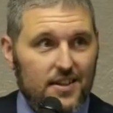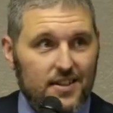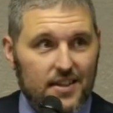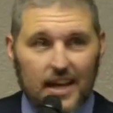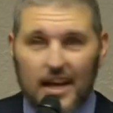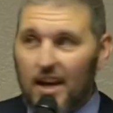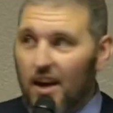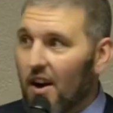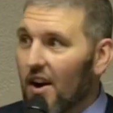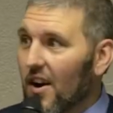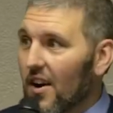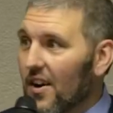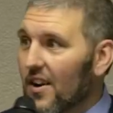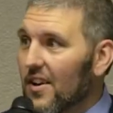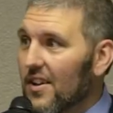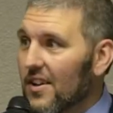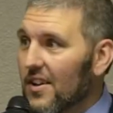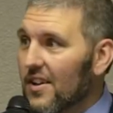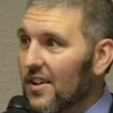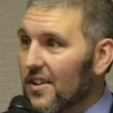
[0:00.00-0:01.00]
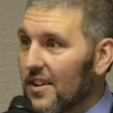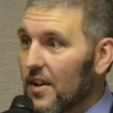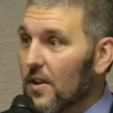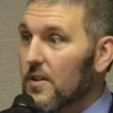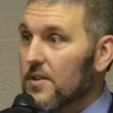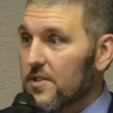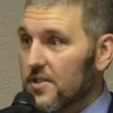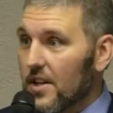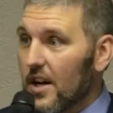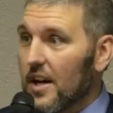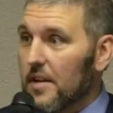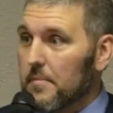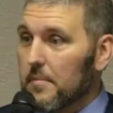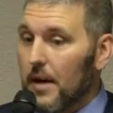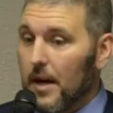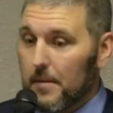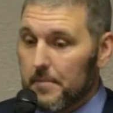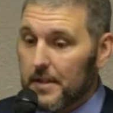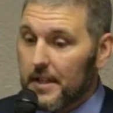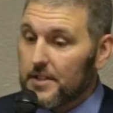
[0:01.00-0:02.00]
They are. They're a sod
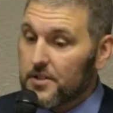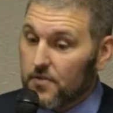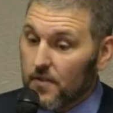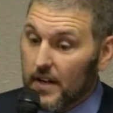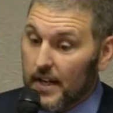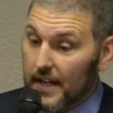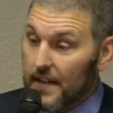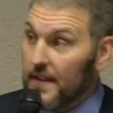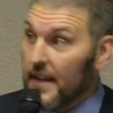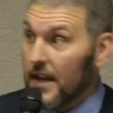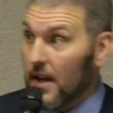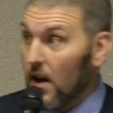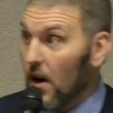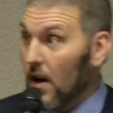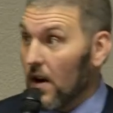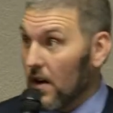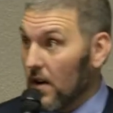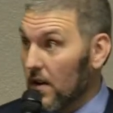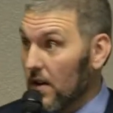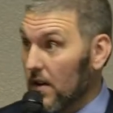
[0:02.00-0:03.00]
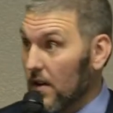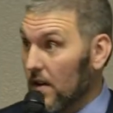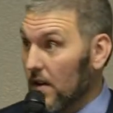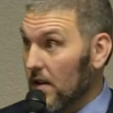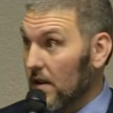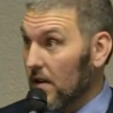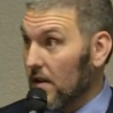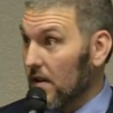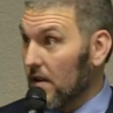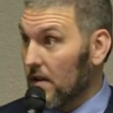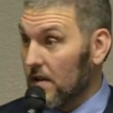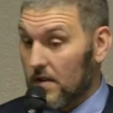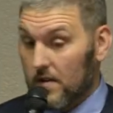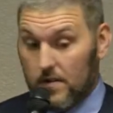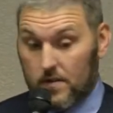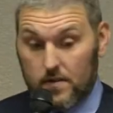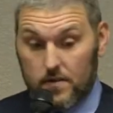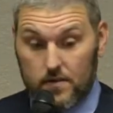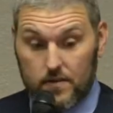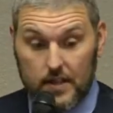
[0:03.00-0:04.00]
mob, that's right. And they are.
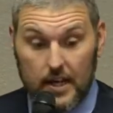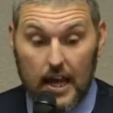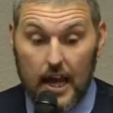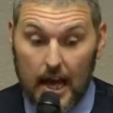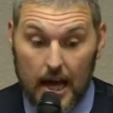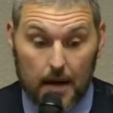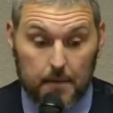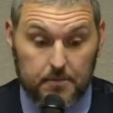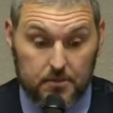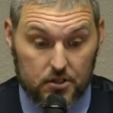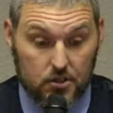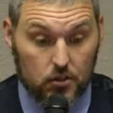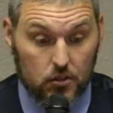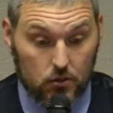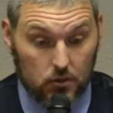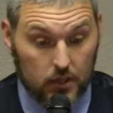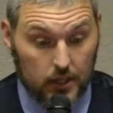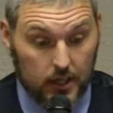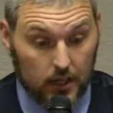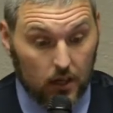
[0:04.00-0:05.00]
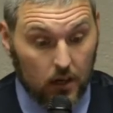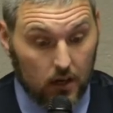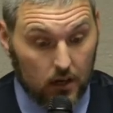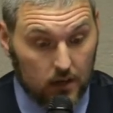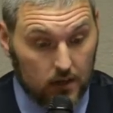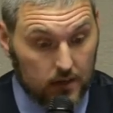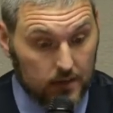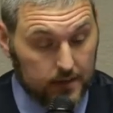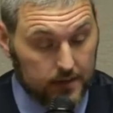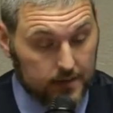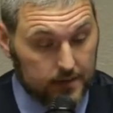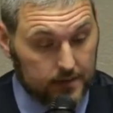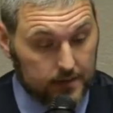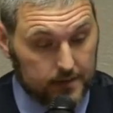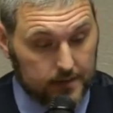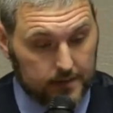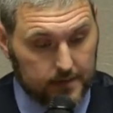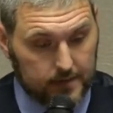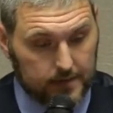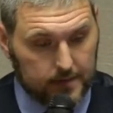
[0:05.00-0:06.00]
They absolutely are
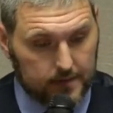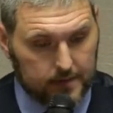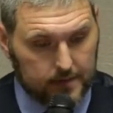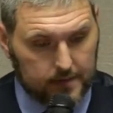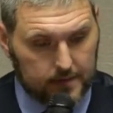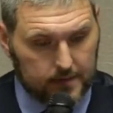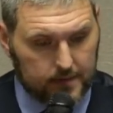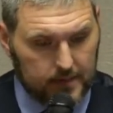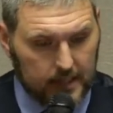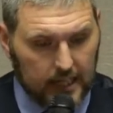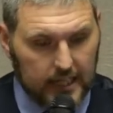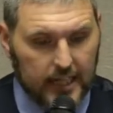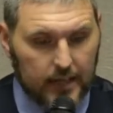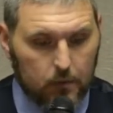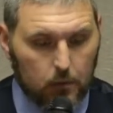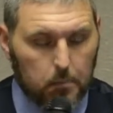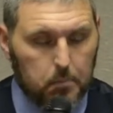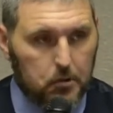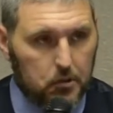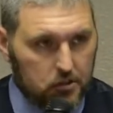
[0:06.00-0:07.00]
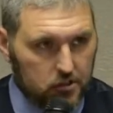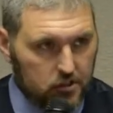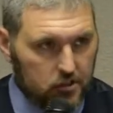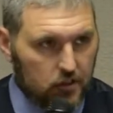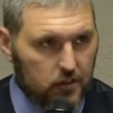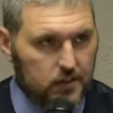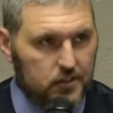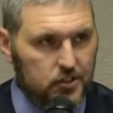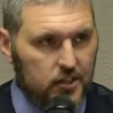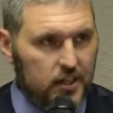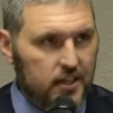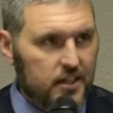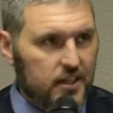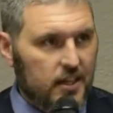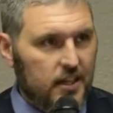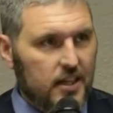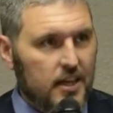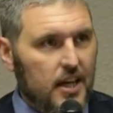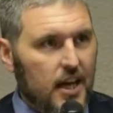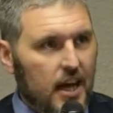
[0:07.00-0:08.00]
and they will push their
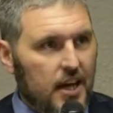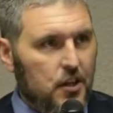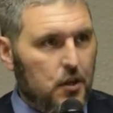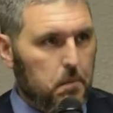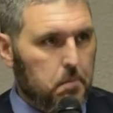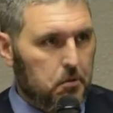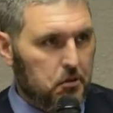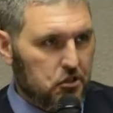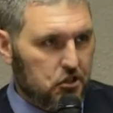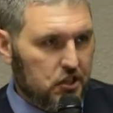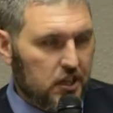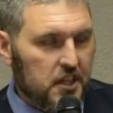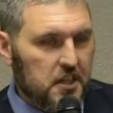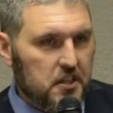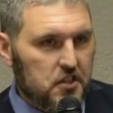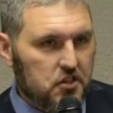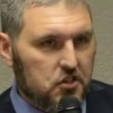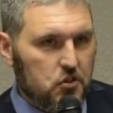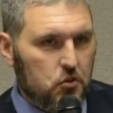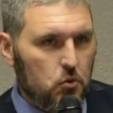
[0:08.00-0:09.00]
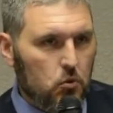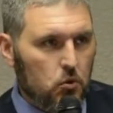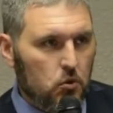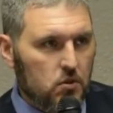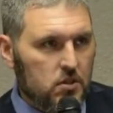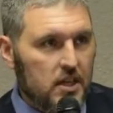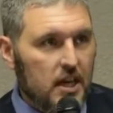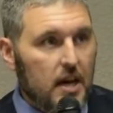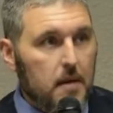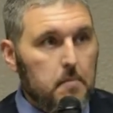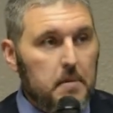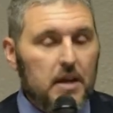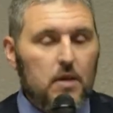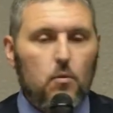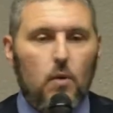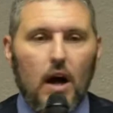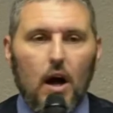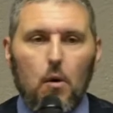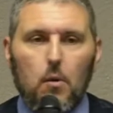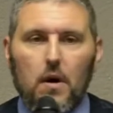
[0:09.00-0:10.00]
agenda and they're pushing in the schools.
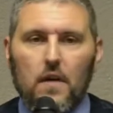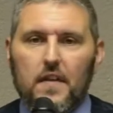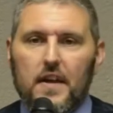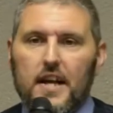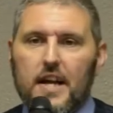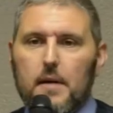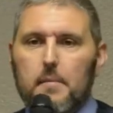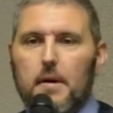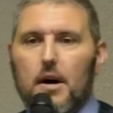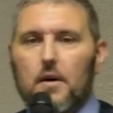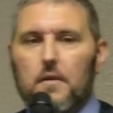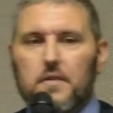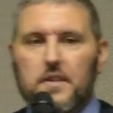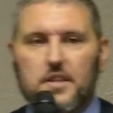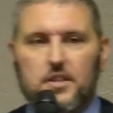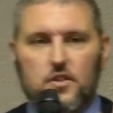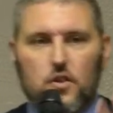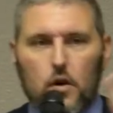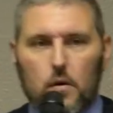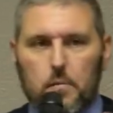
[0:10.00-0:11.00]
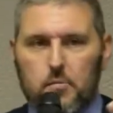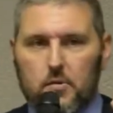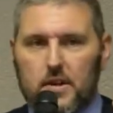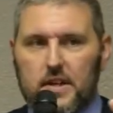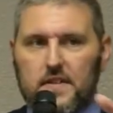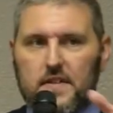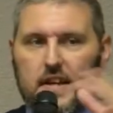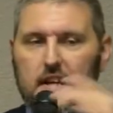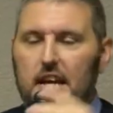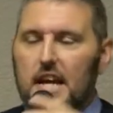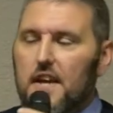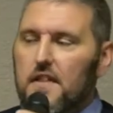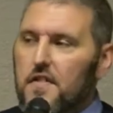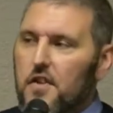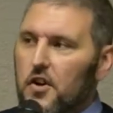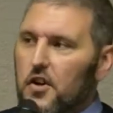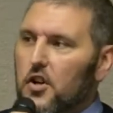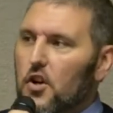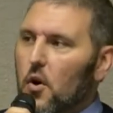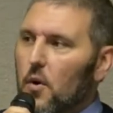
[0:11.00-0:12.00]
Meanwhile, while they come out with this all pretty thing,
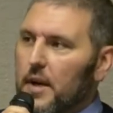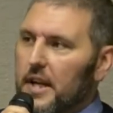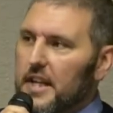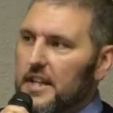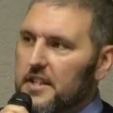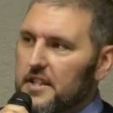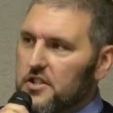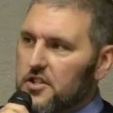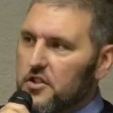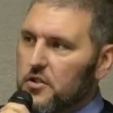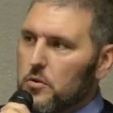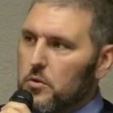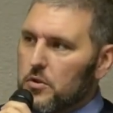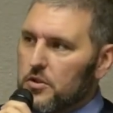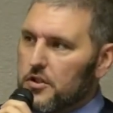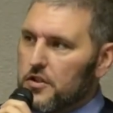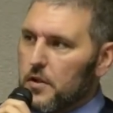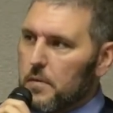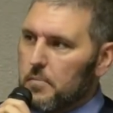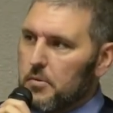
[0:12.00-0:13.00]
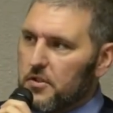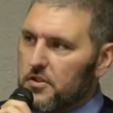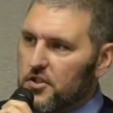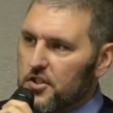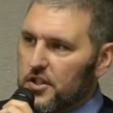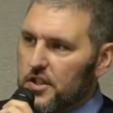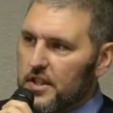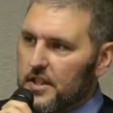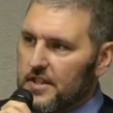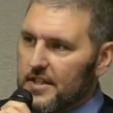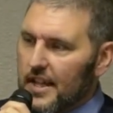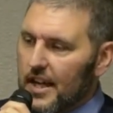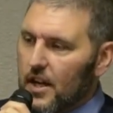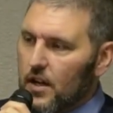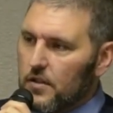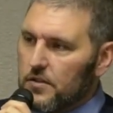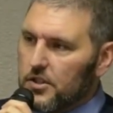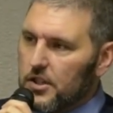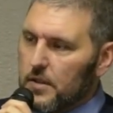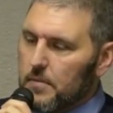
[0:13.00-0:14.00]
they're going into schools and they're pushing this
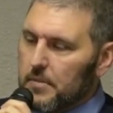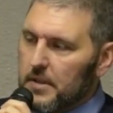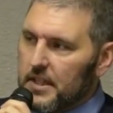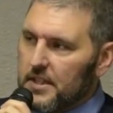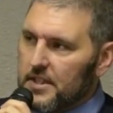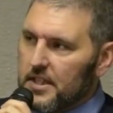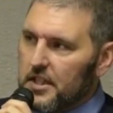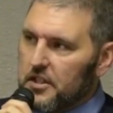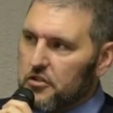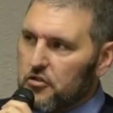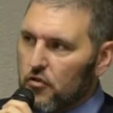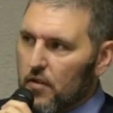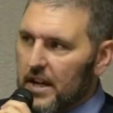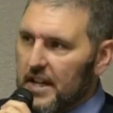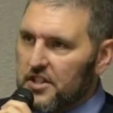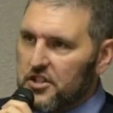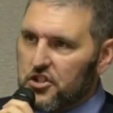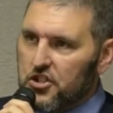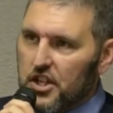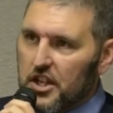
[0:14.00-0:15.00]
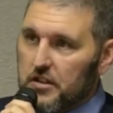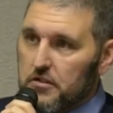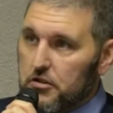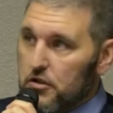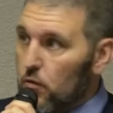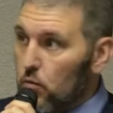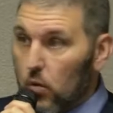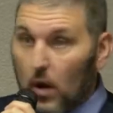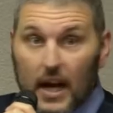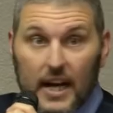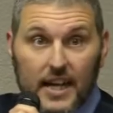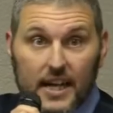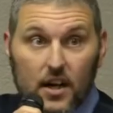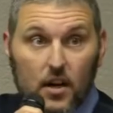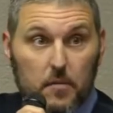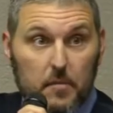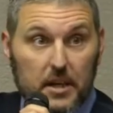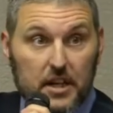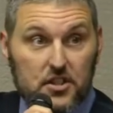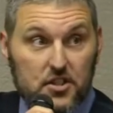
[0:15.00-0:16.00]
LGBT transgender. So, right here
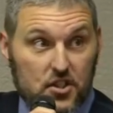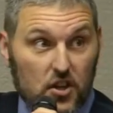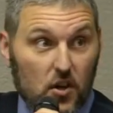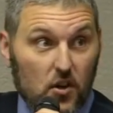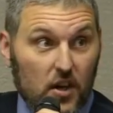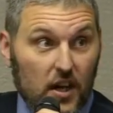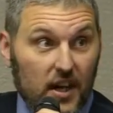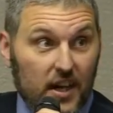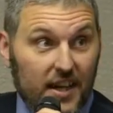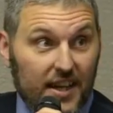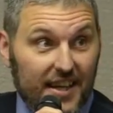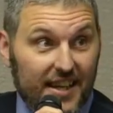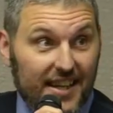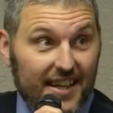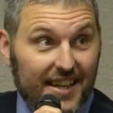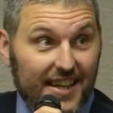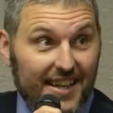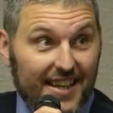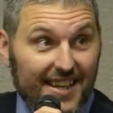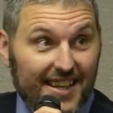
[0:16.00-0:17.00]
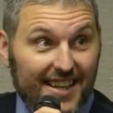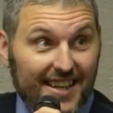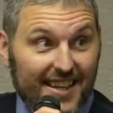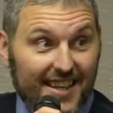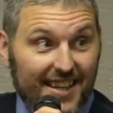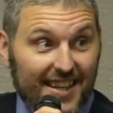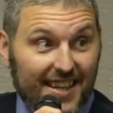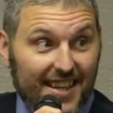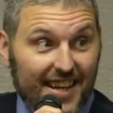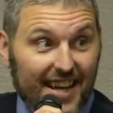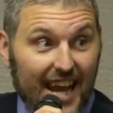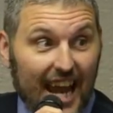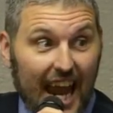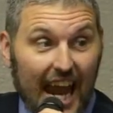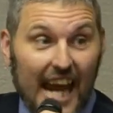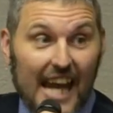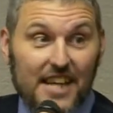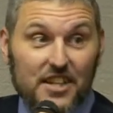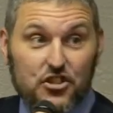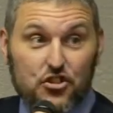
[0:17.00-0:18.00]
in Minnesota,
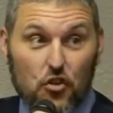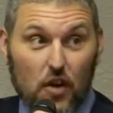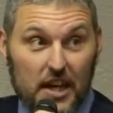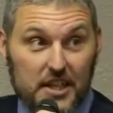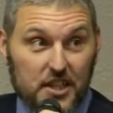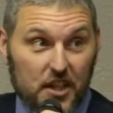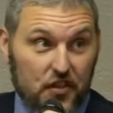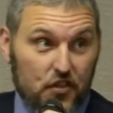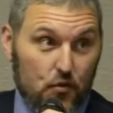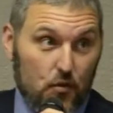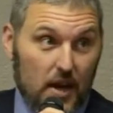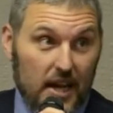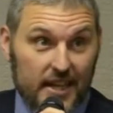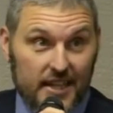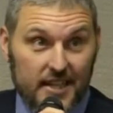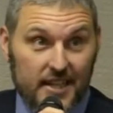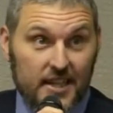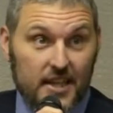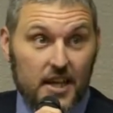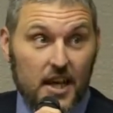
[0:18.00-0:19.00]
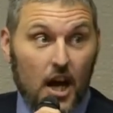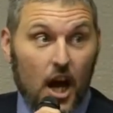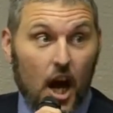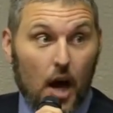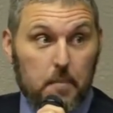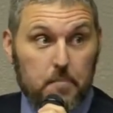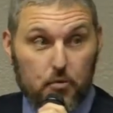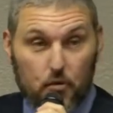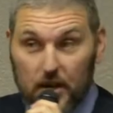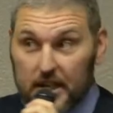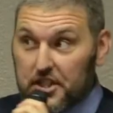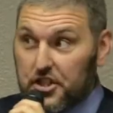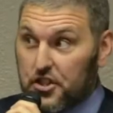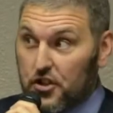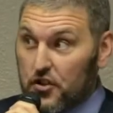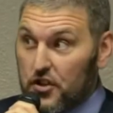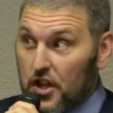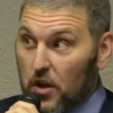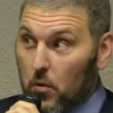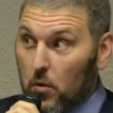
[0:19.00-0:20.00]
and tried to threaten a
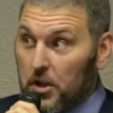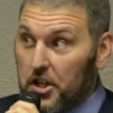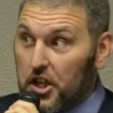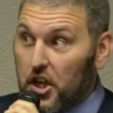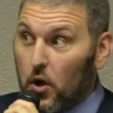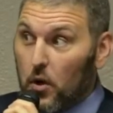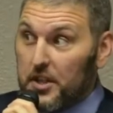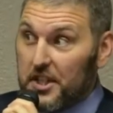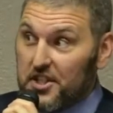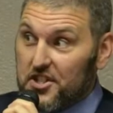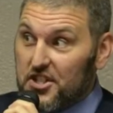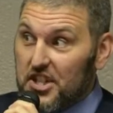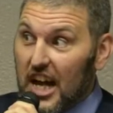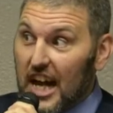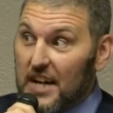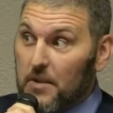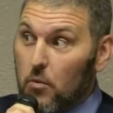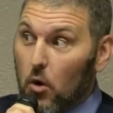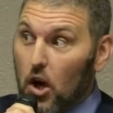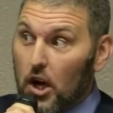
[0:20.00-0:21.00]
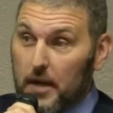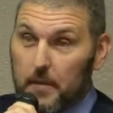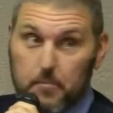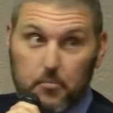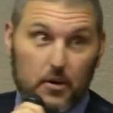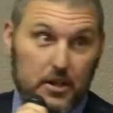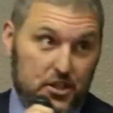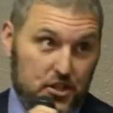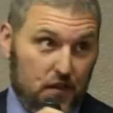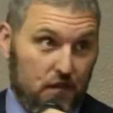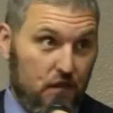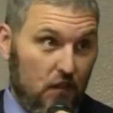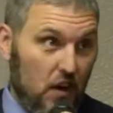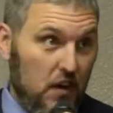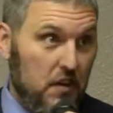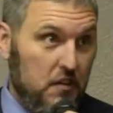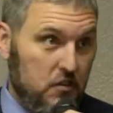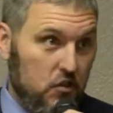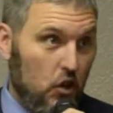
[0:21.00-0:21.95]
preacher that wanted to go on the sidewalk and preach in front of them.